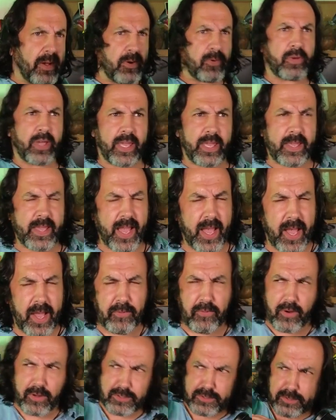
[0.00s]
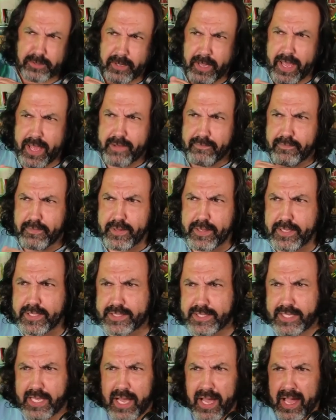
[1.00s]
okay, I want to have
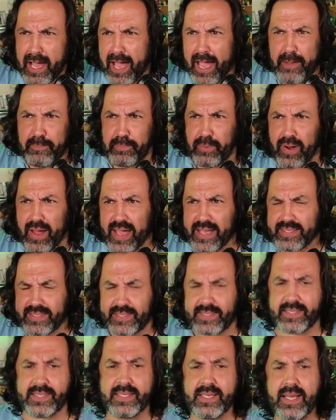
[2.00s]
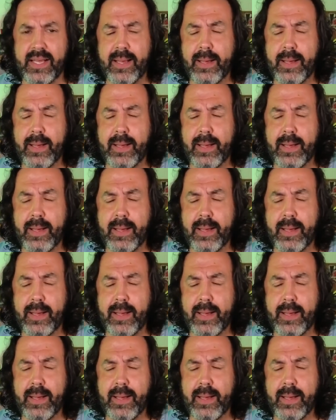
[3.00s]
this high priced,